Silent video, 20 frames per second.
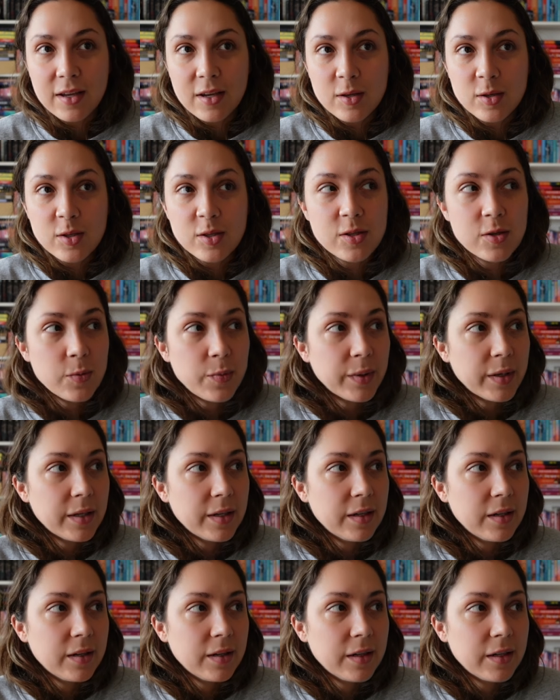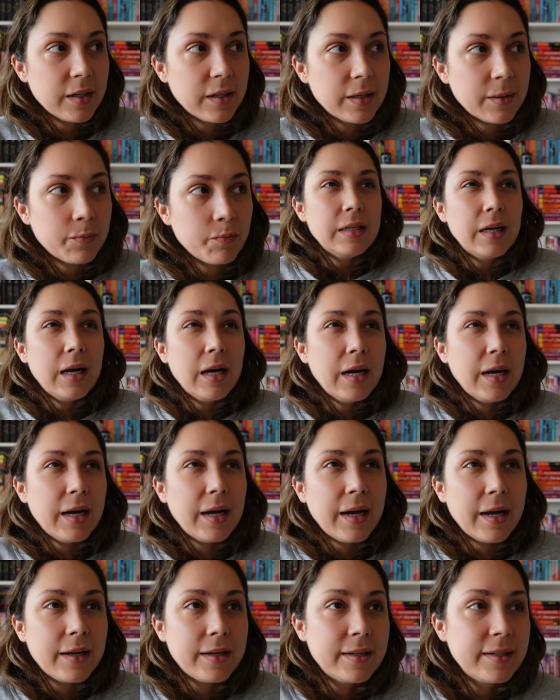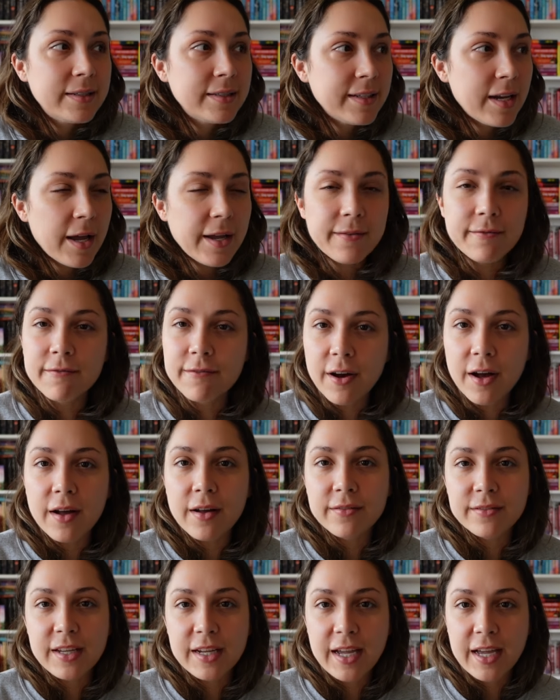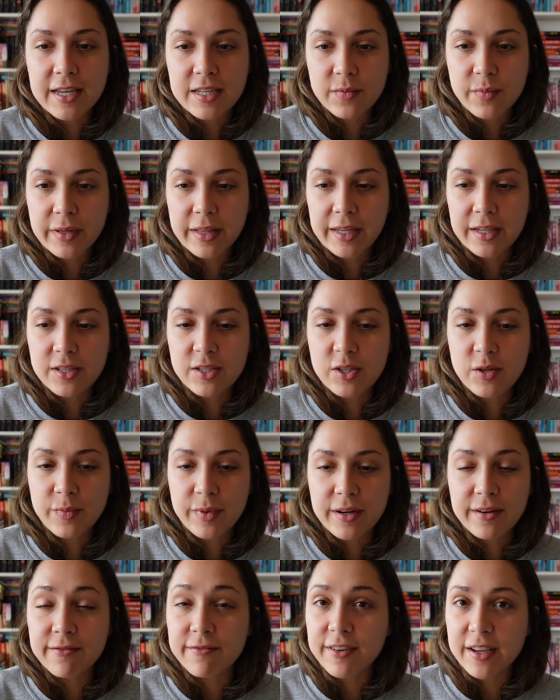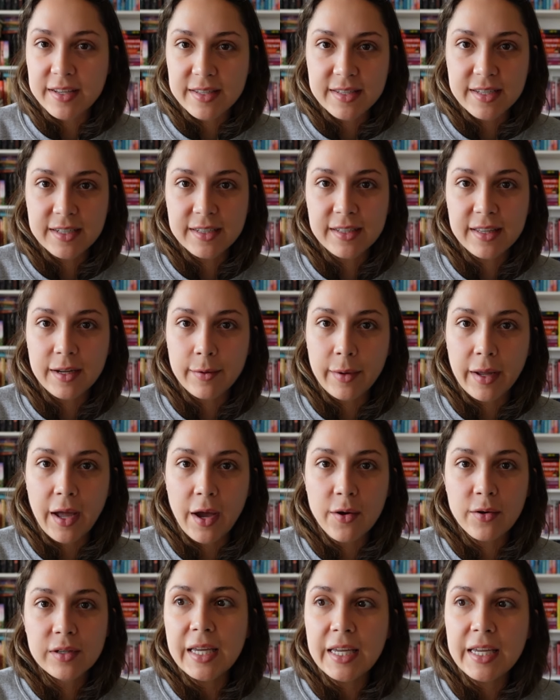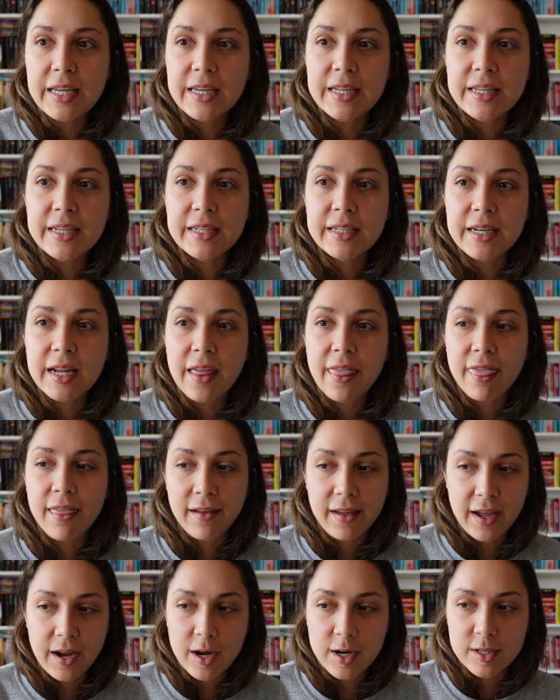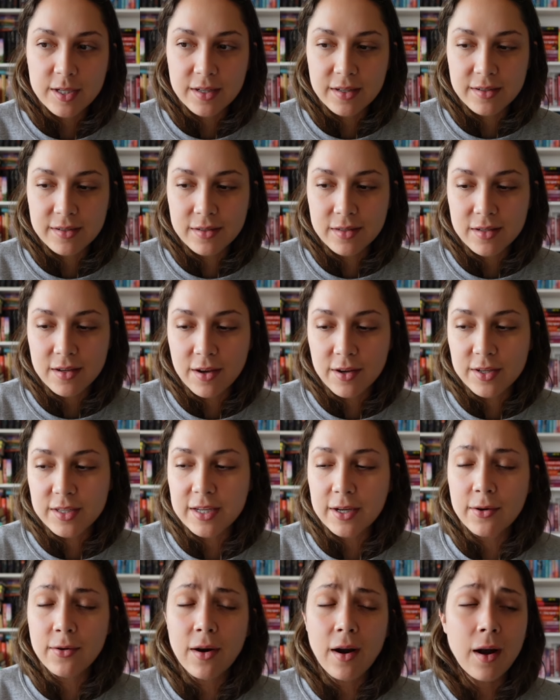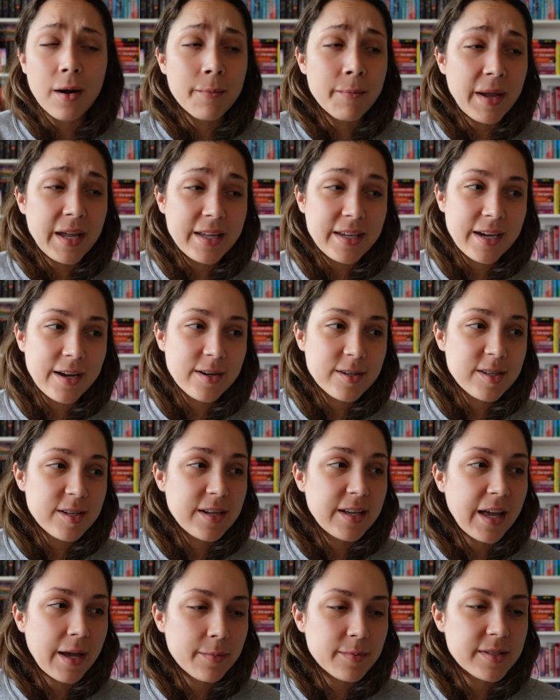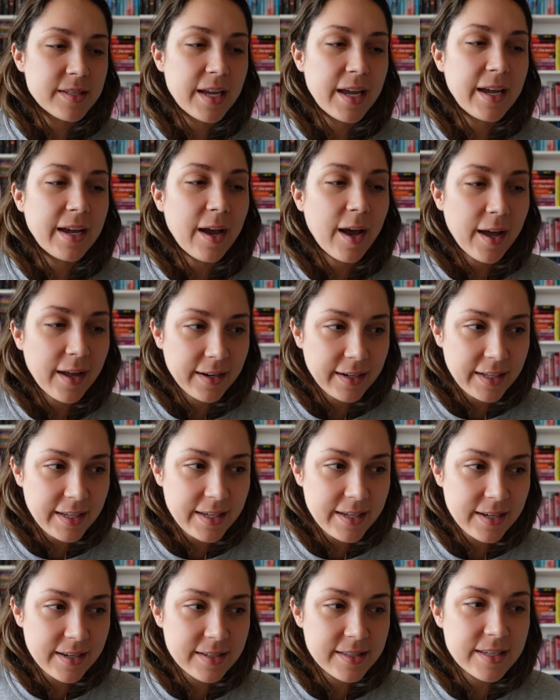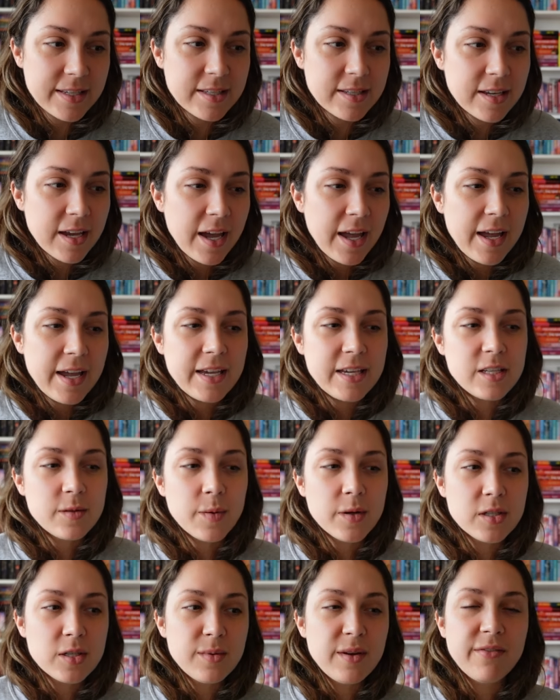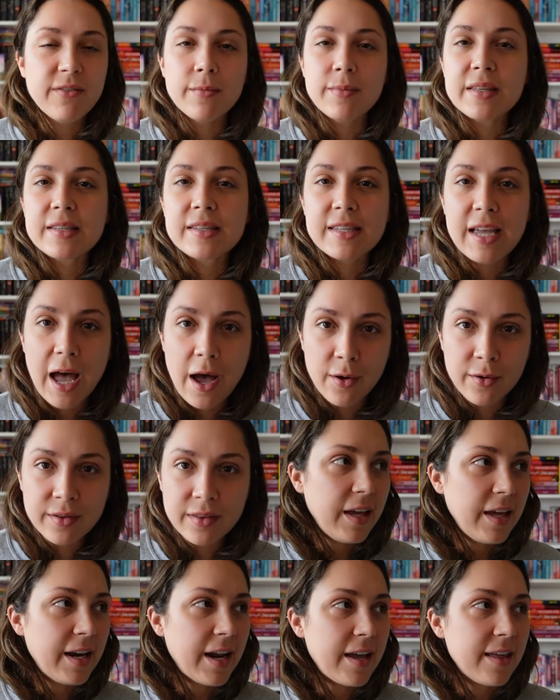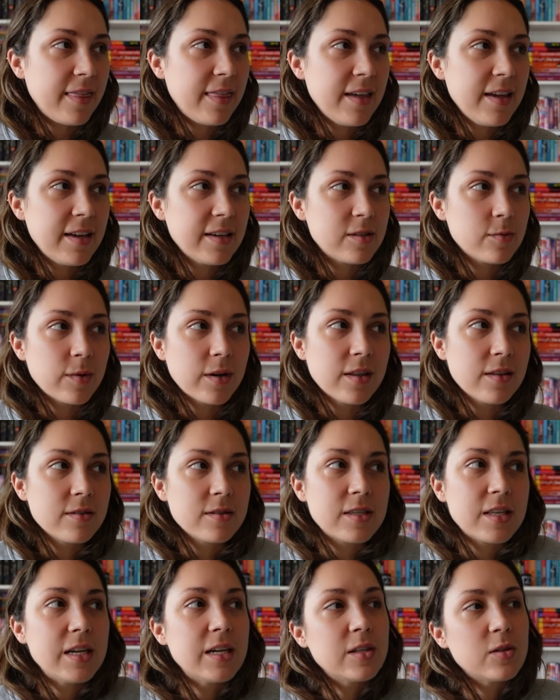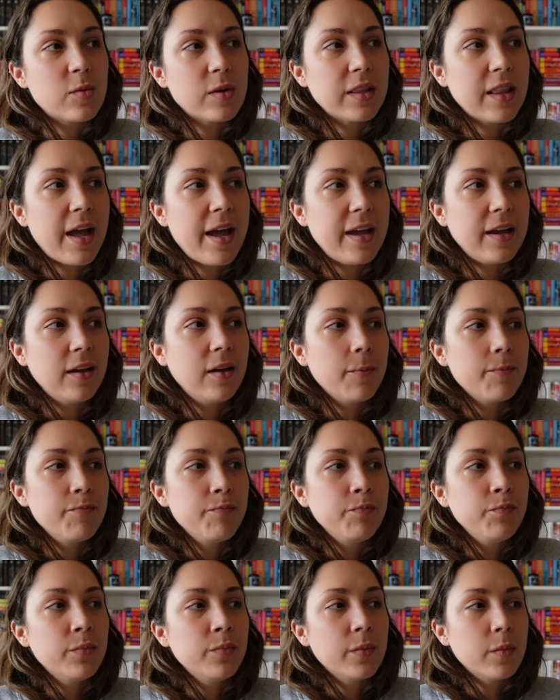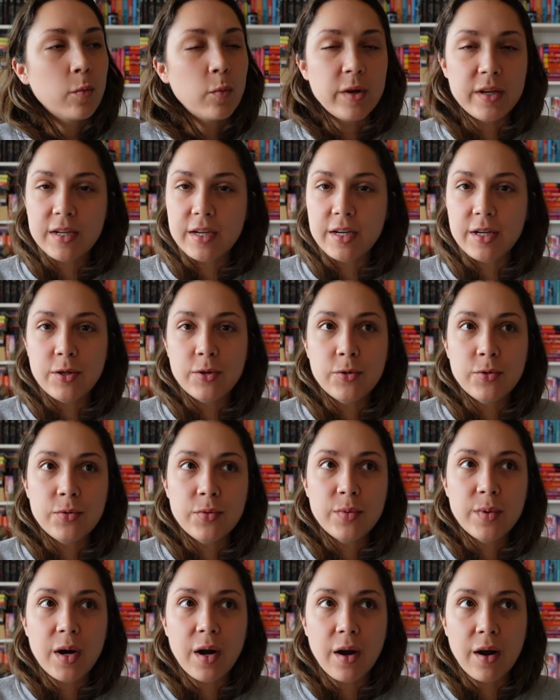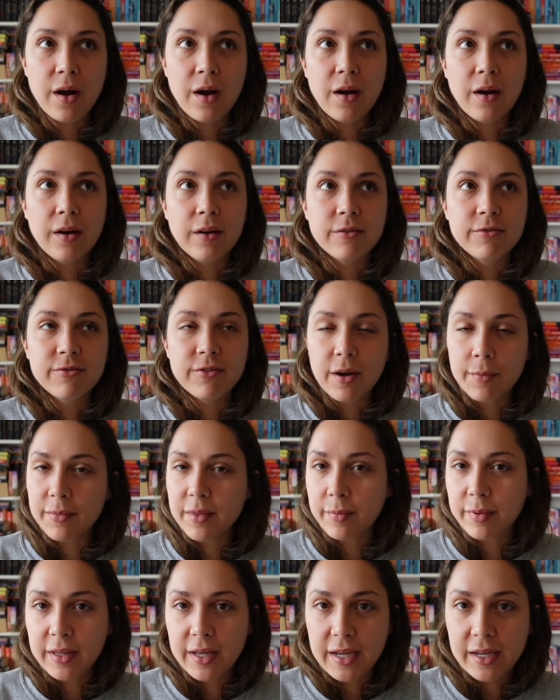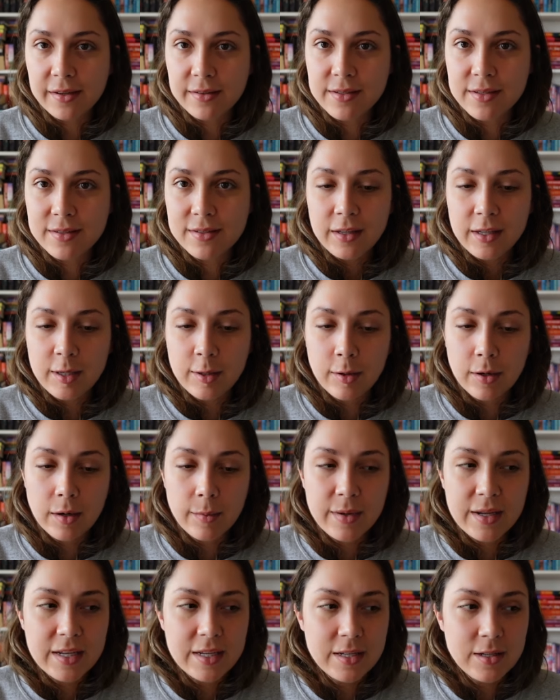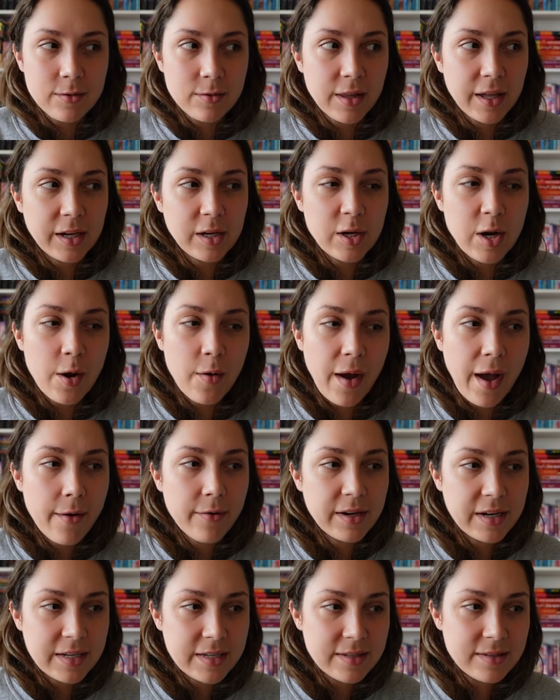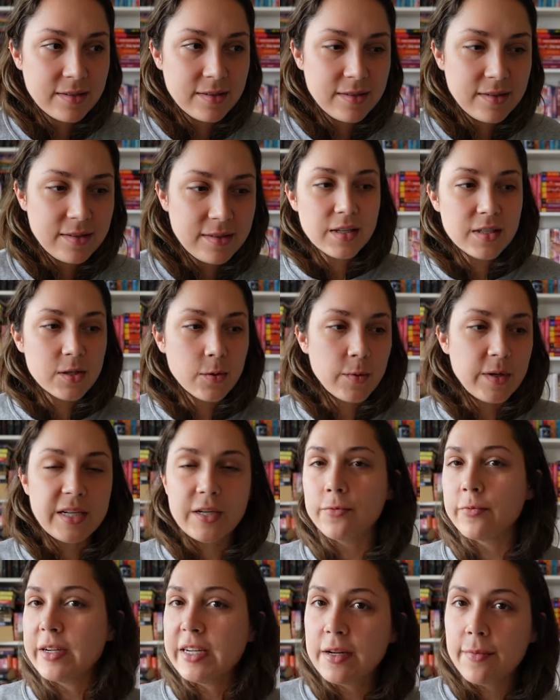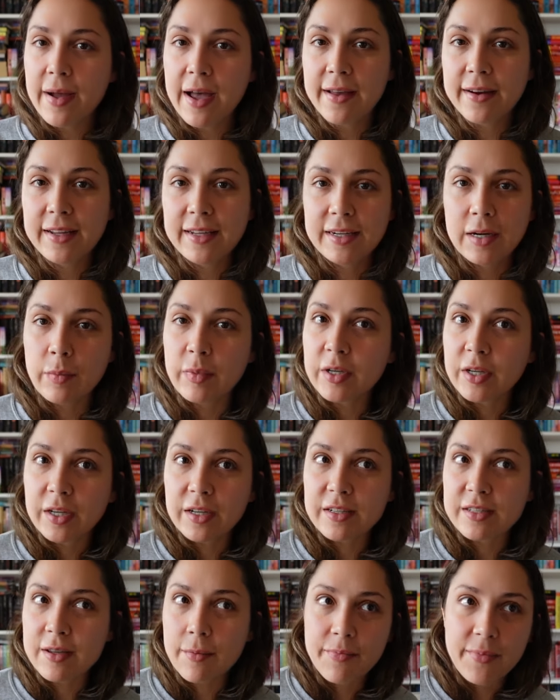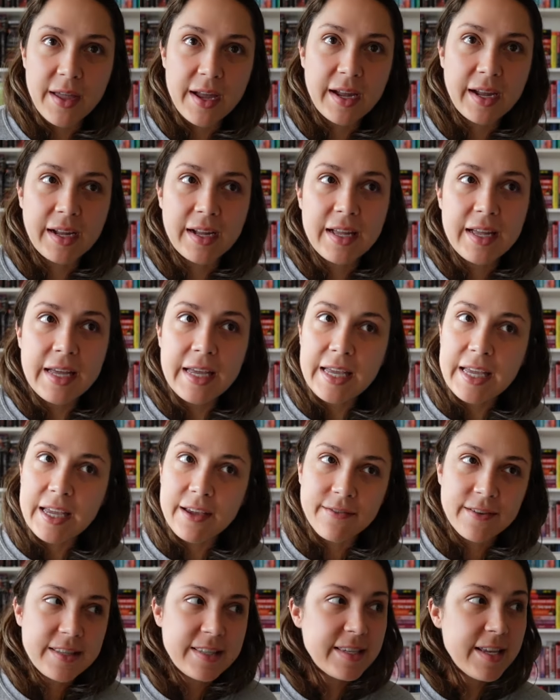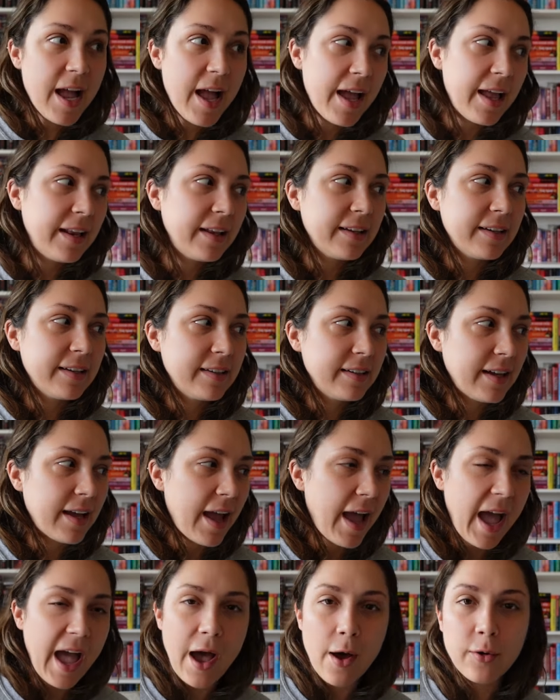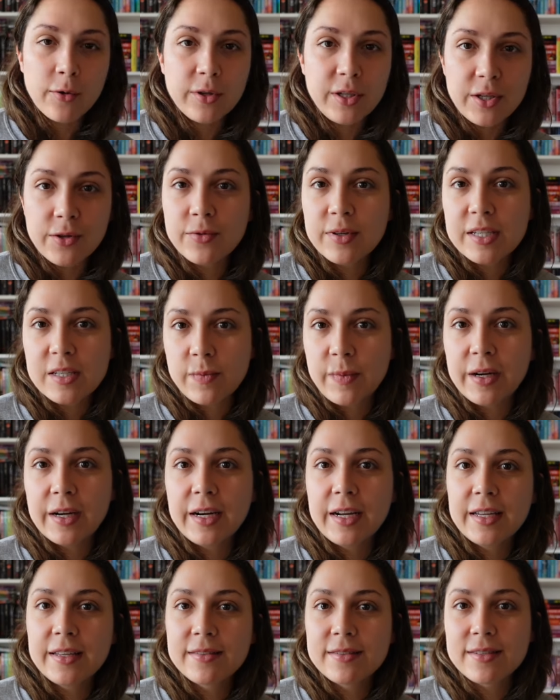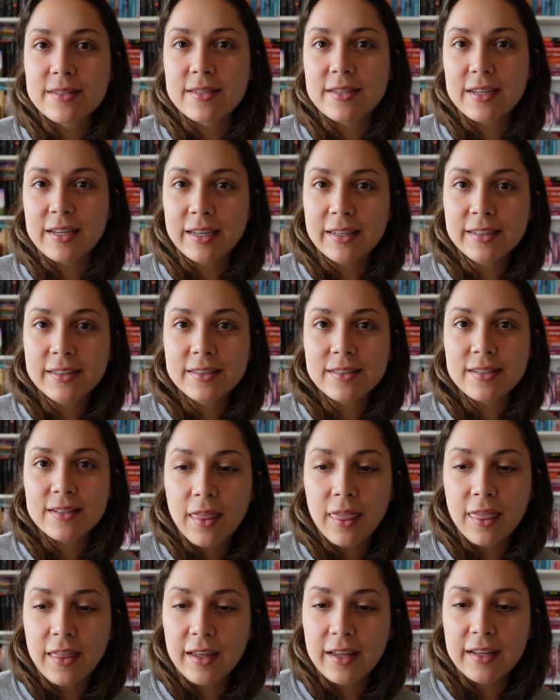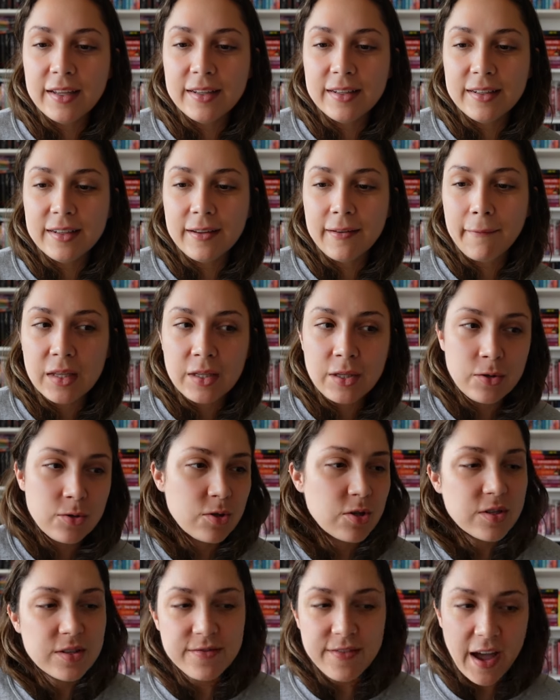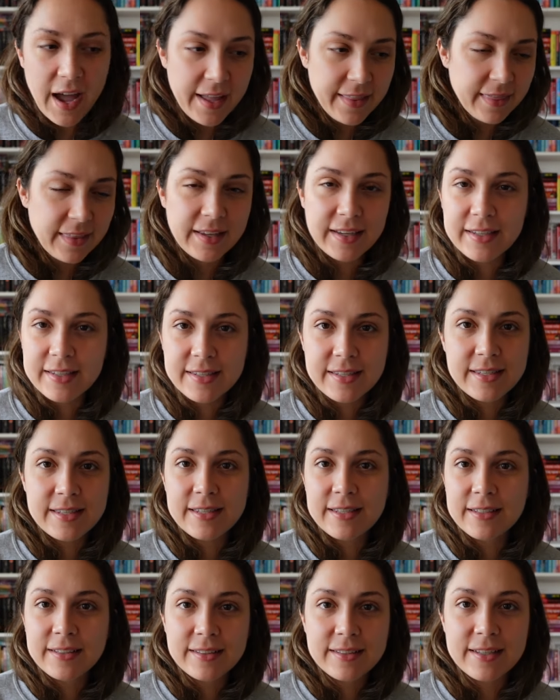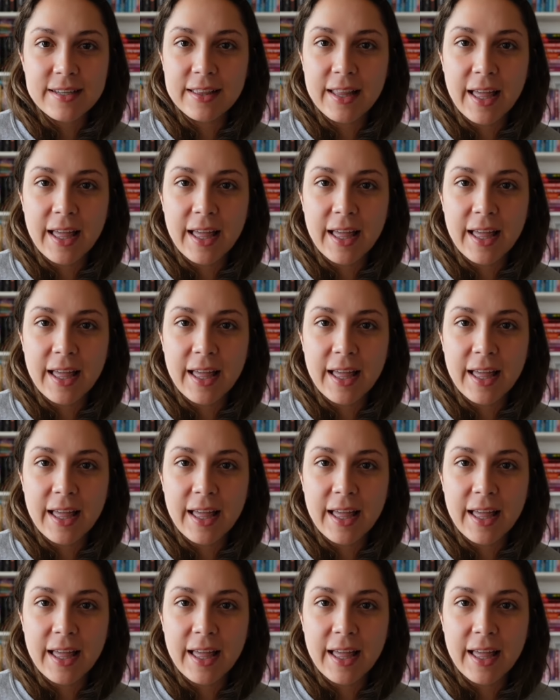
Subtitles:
super, not involved, I guess, but like super invested, there we go, in the characters. Also, our main character kept saying honey, because he's supposed to be from the South. And I think it's one of those things where like, when you are from the place, you know what I mean? You like know how it is. So when you read about it in a book or something, if it's not how you experienced it, then you just find things to